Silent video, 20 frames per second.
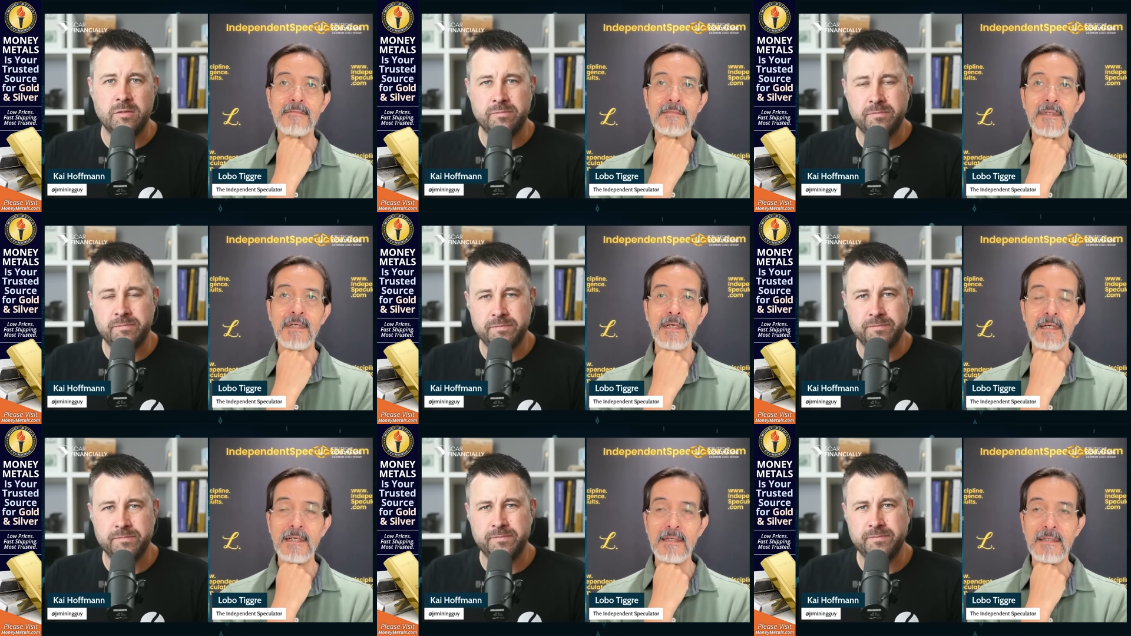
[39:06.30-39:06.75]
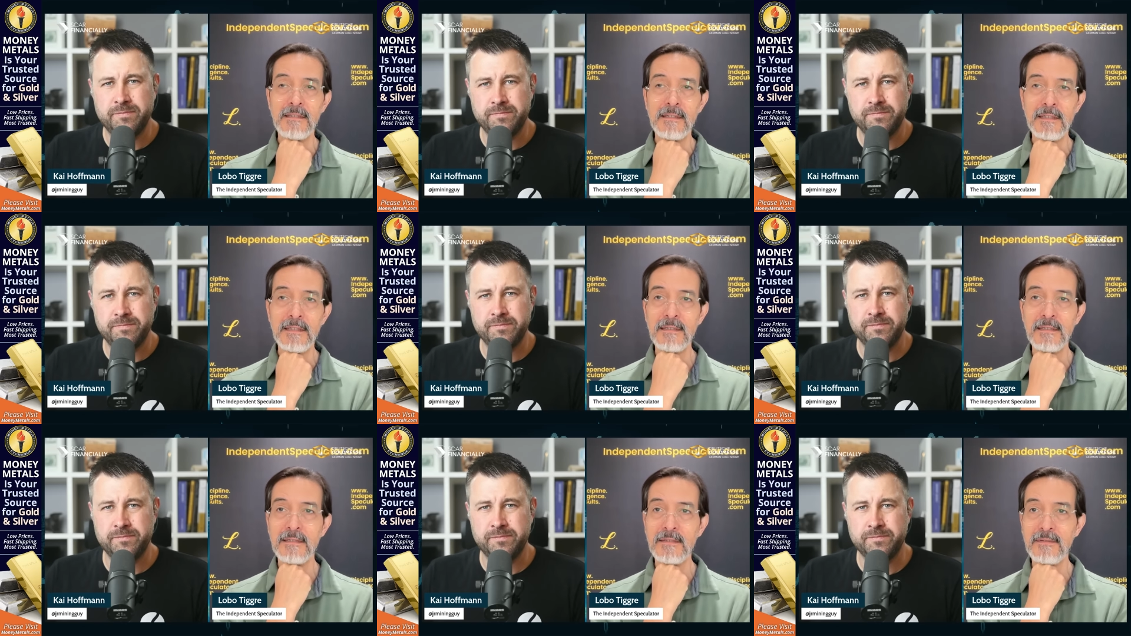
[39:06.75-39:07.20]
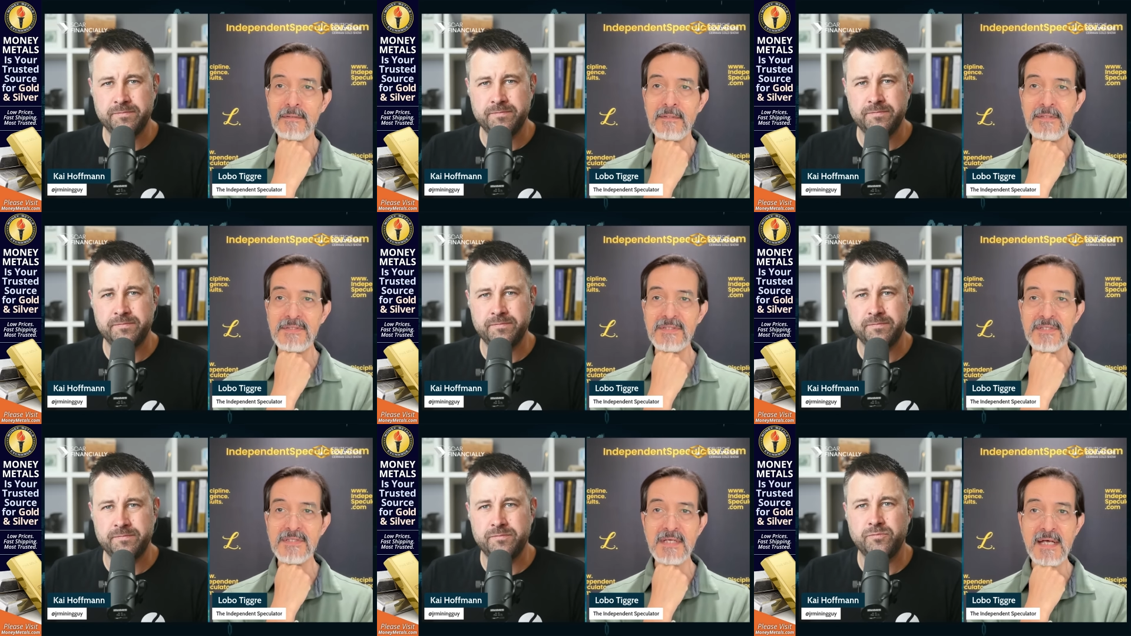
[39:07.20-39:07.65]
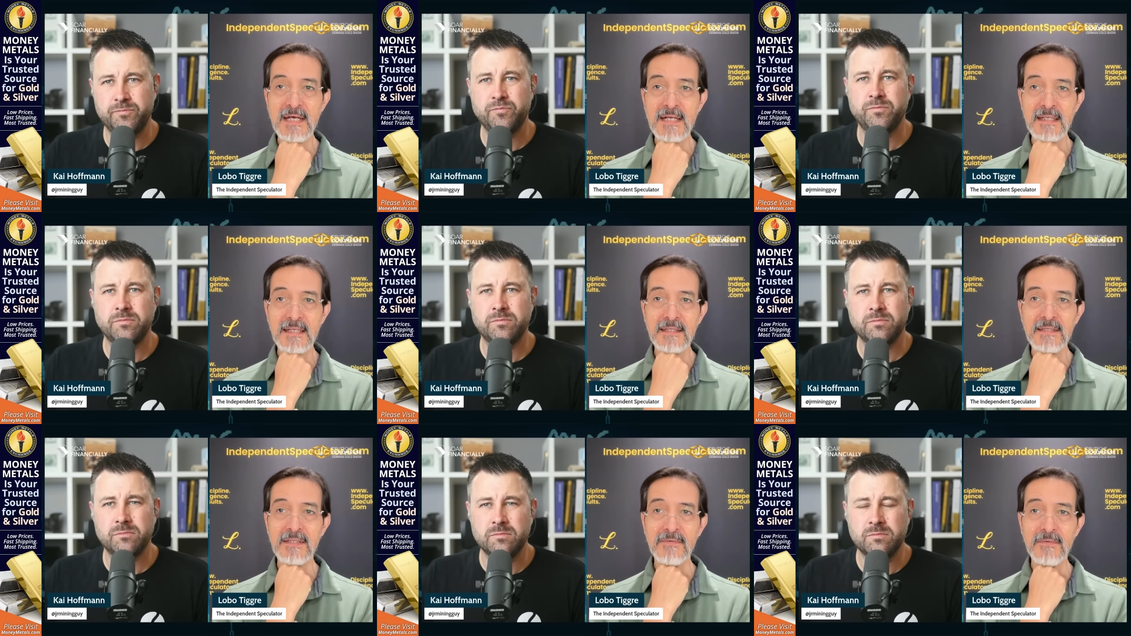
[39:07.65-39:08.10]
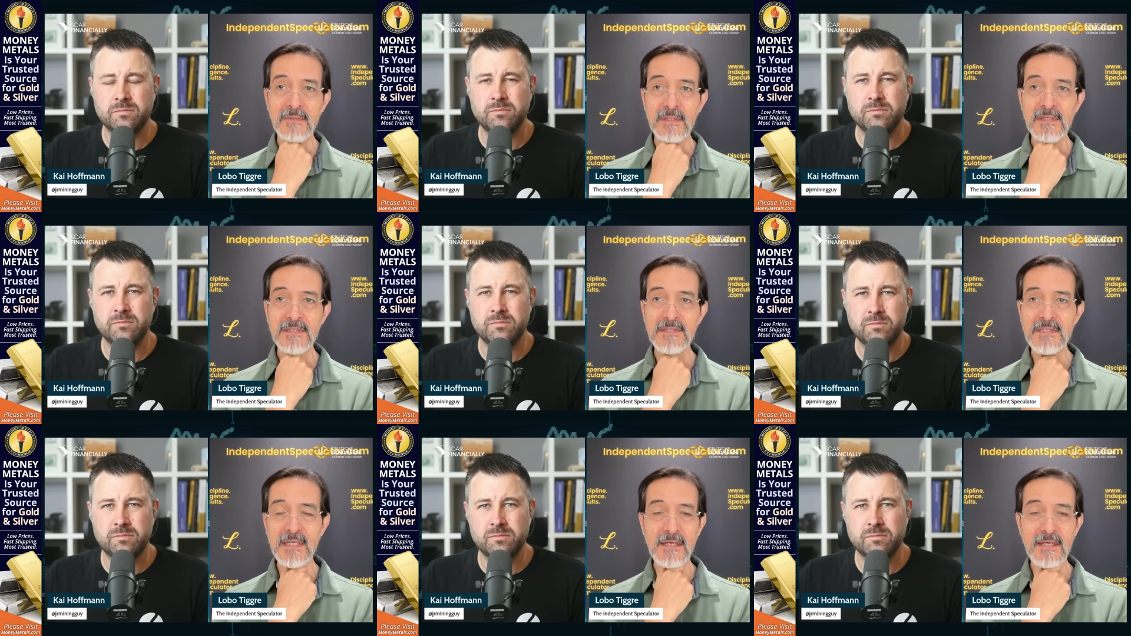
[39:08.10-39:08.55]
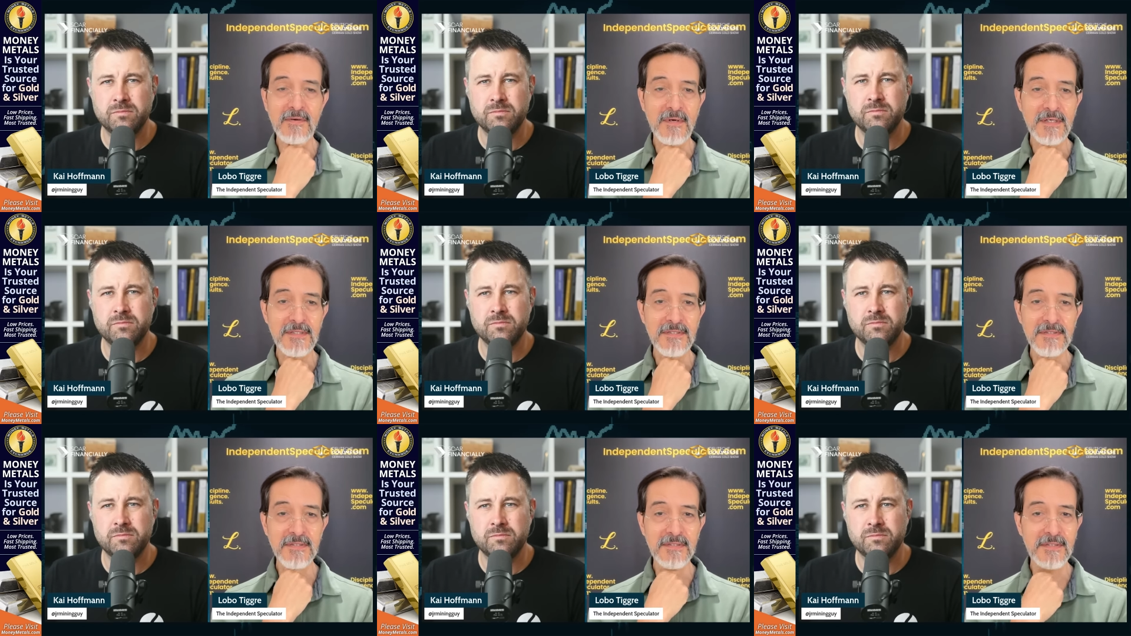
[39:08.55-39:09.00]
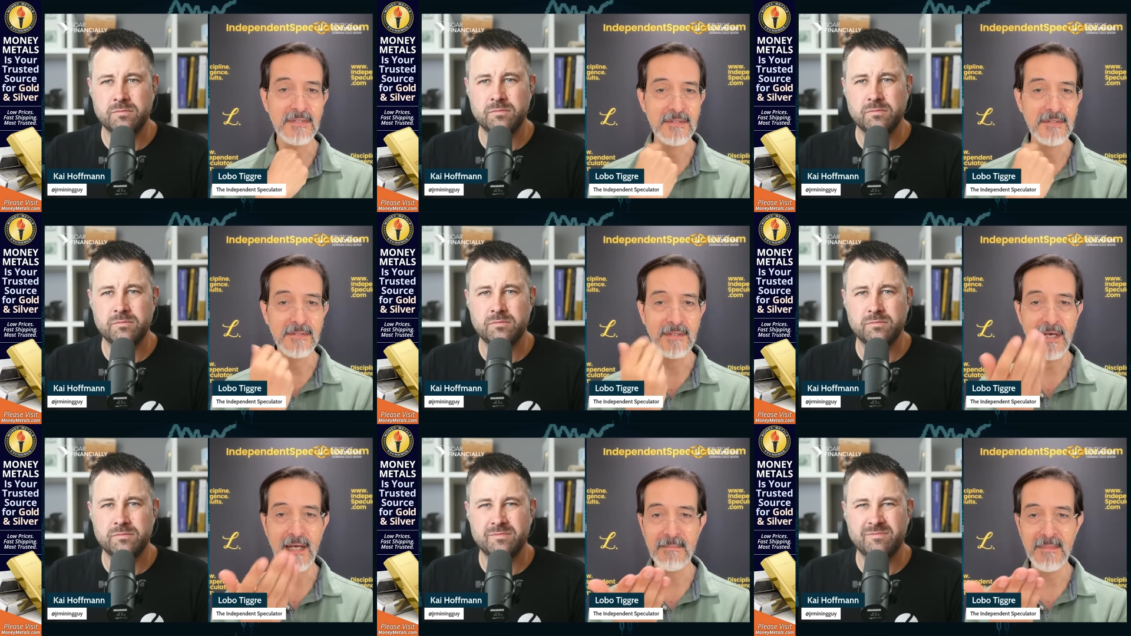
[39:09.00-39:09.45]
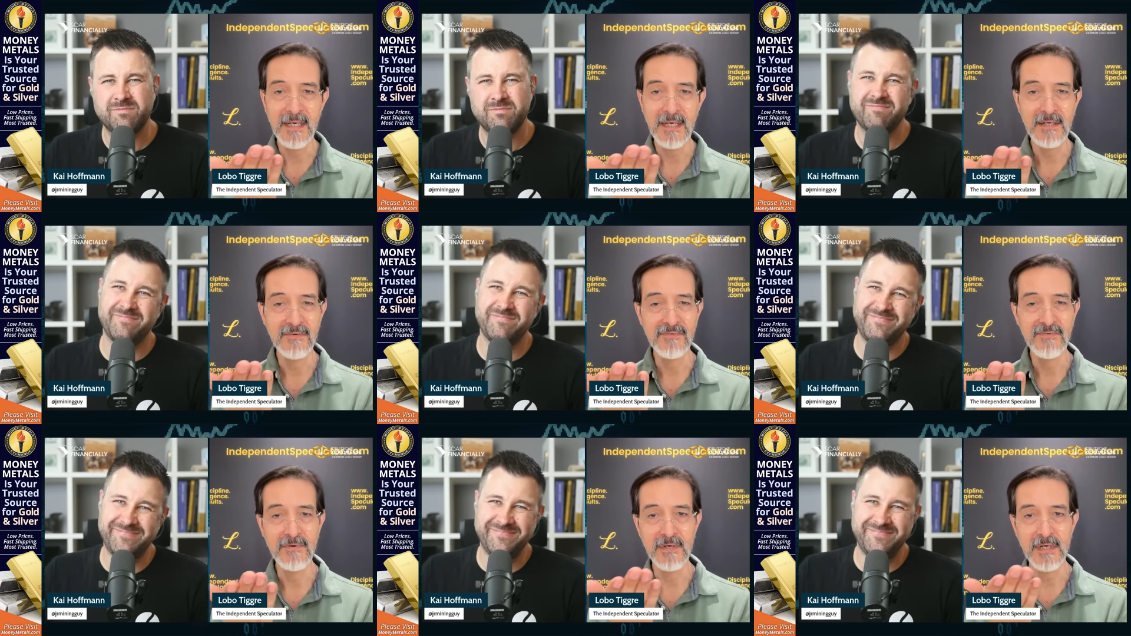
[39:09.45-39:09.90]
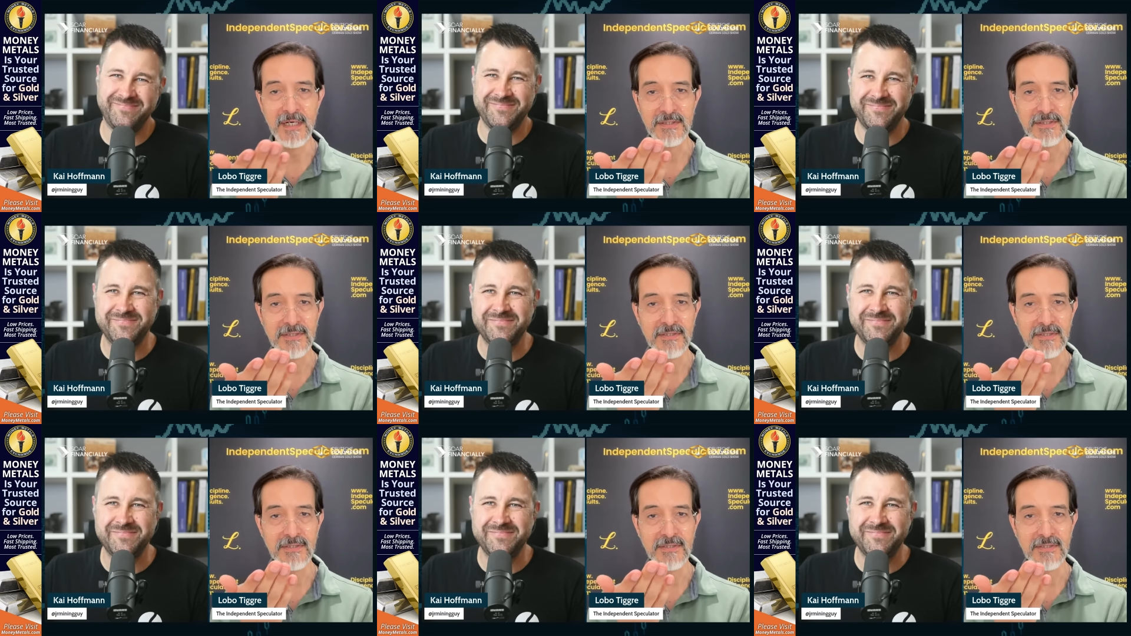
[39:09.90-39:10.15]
Speaker 1: uh, this is kind of like the real estate question. You know, I'm not a forex